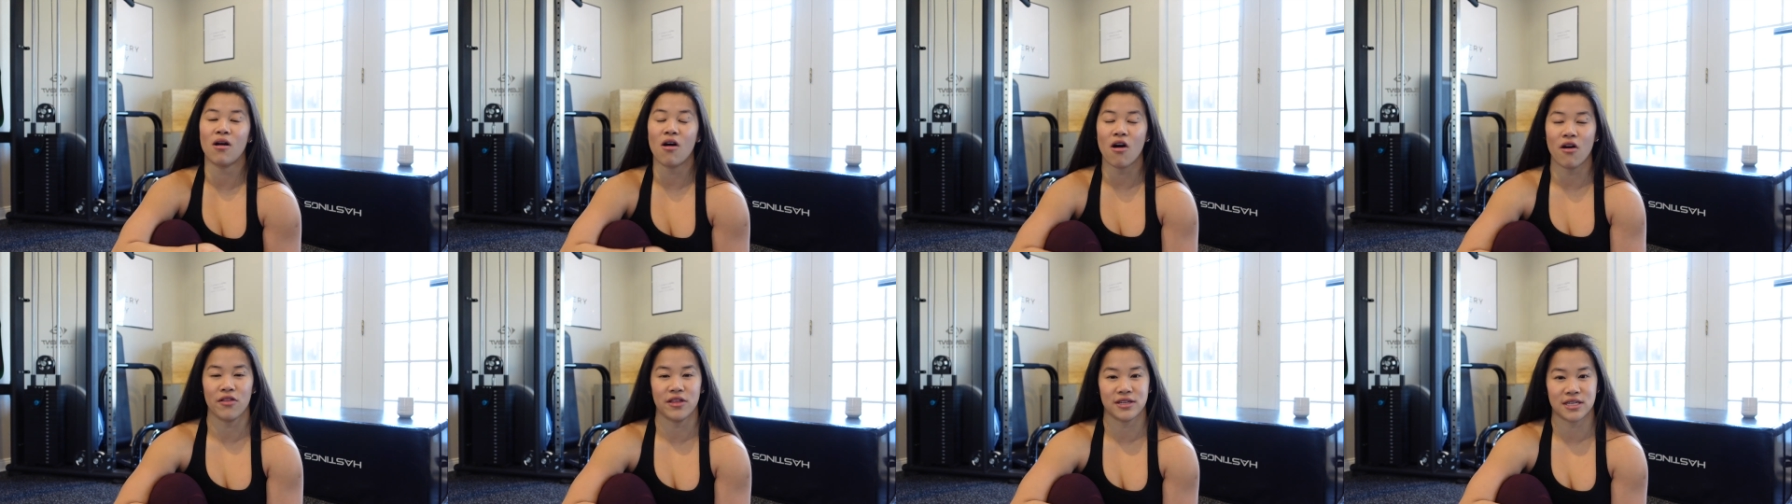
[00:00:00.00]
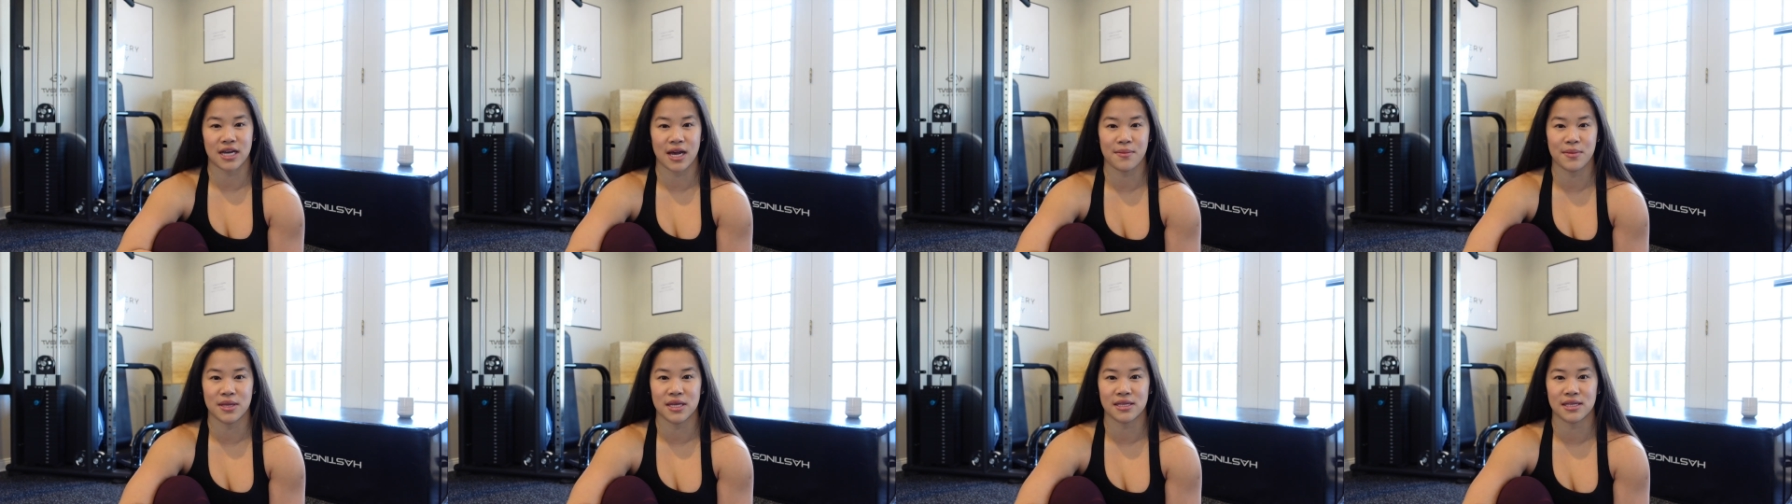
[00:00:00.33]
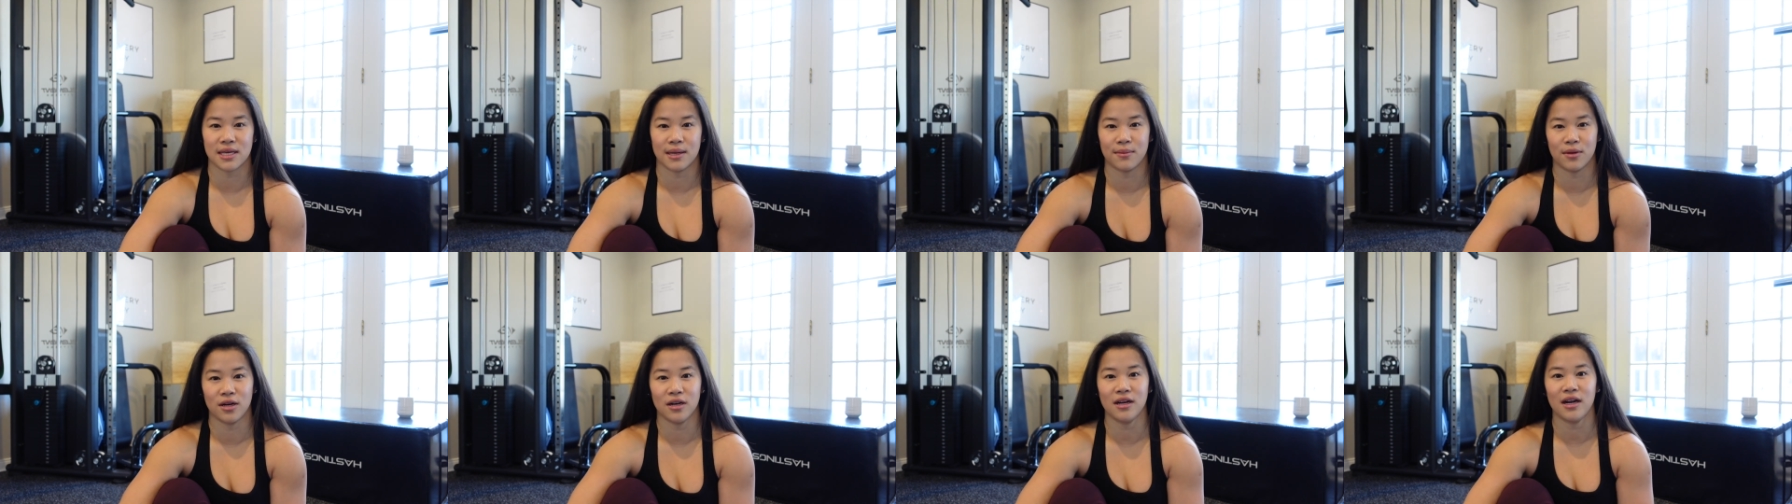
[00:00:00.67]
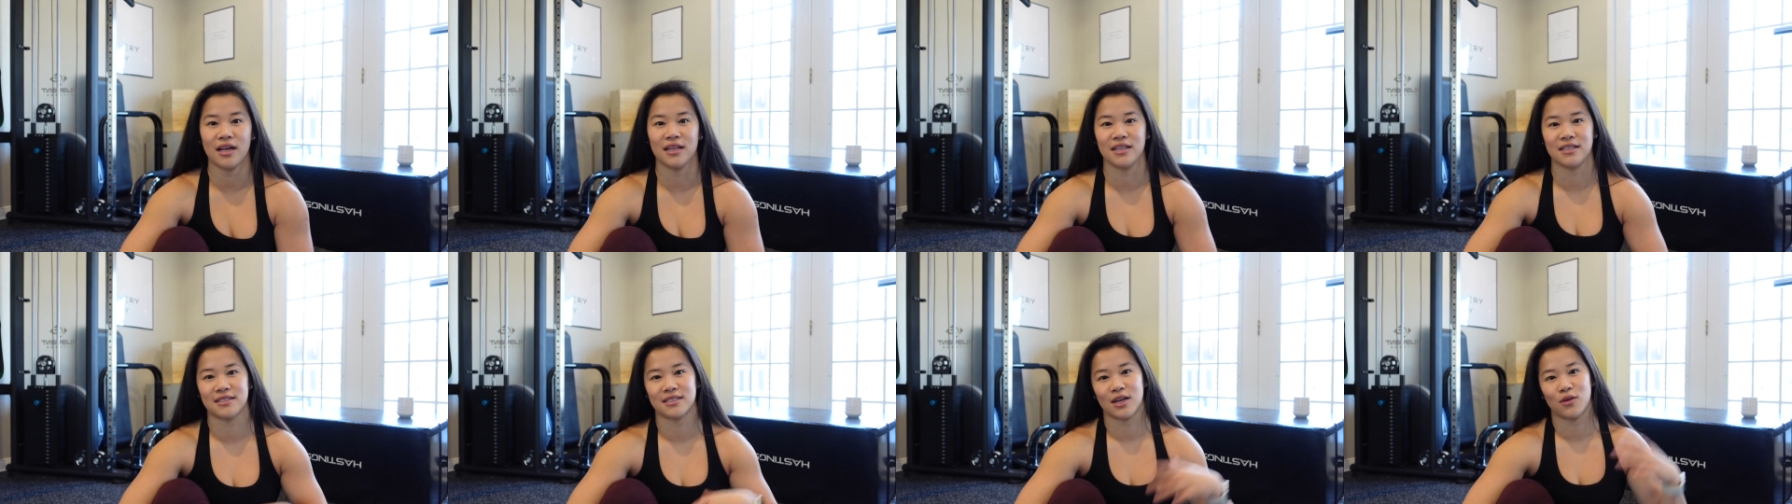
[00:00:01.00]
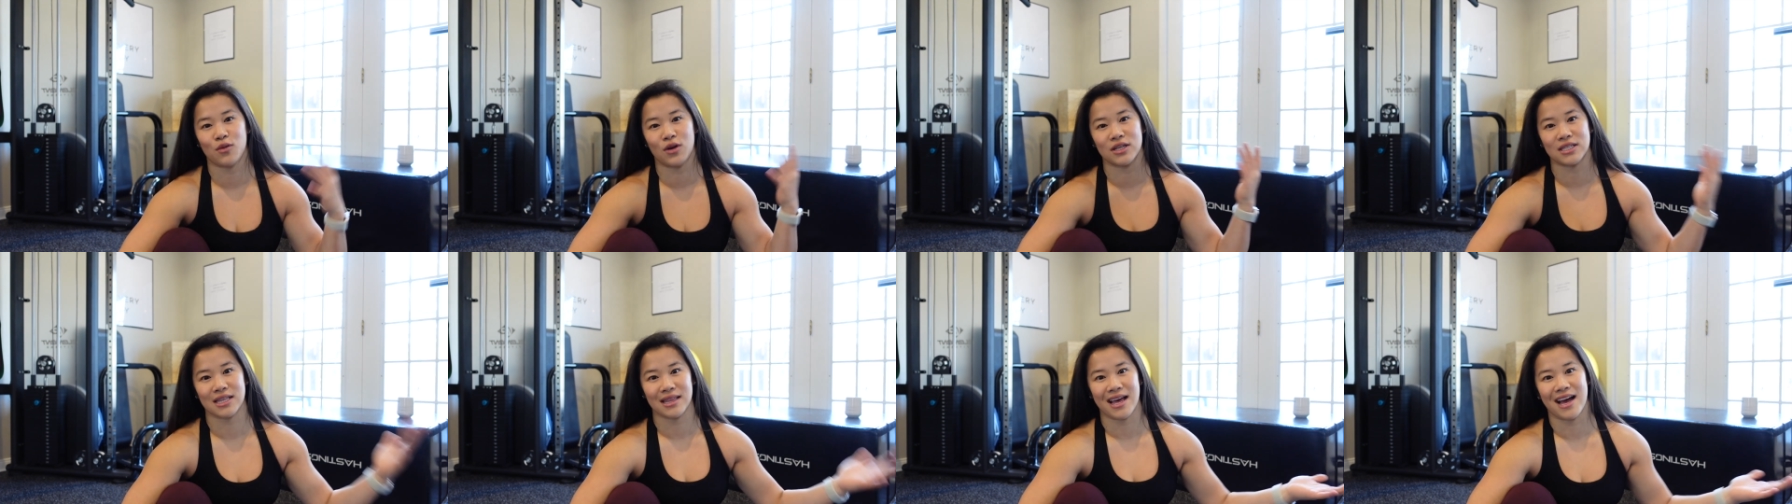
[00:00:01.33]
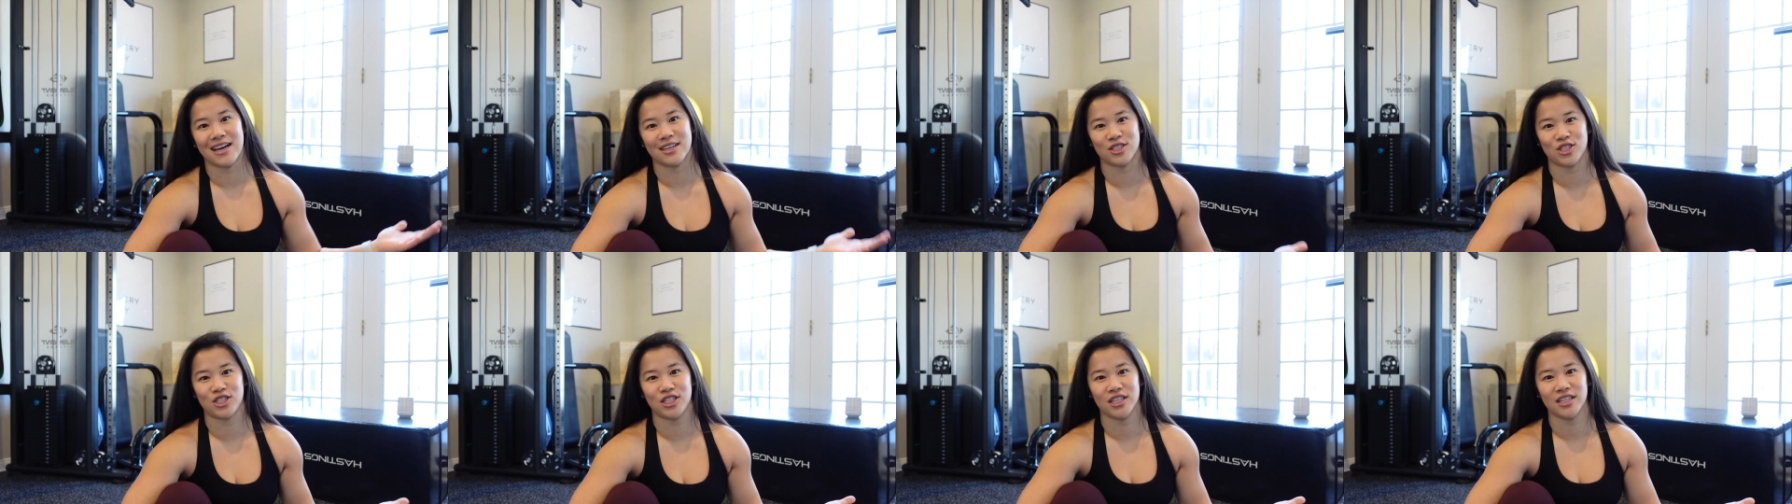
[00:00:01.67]
all the time in the summer, at least I was
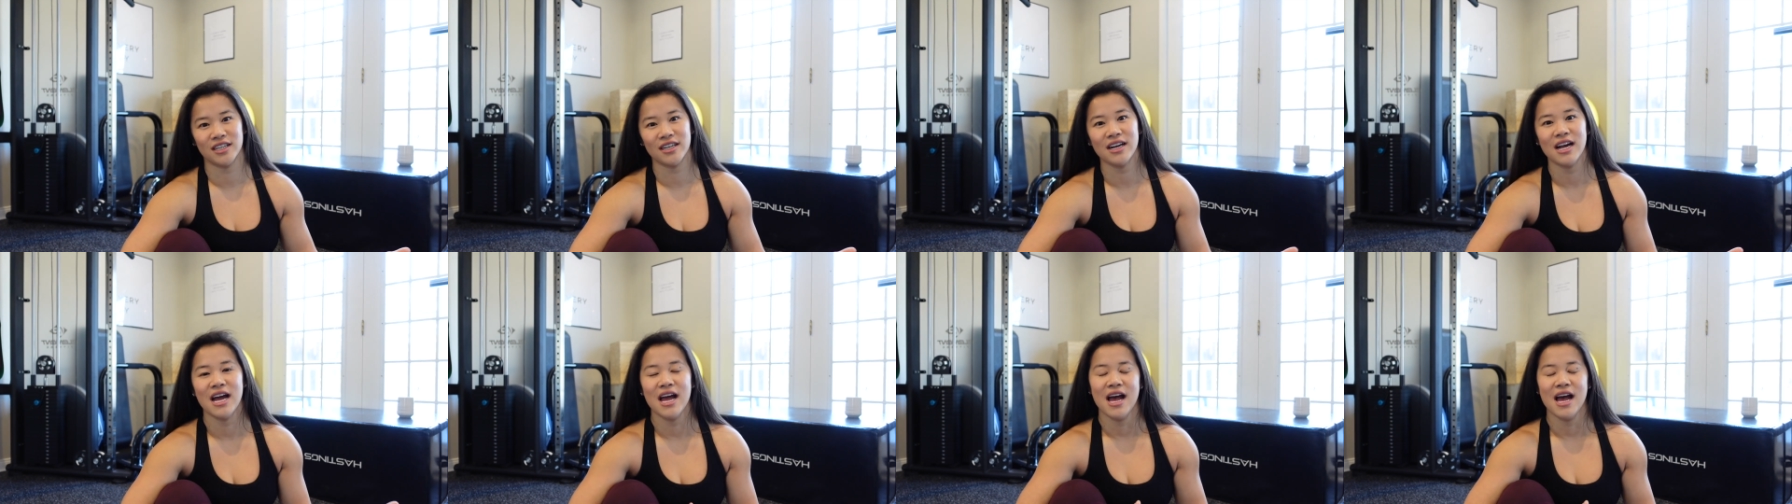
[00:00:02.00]
last year.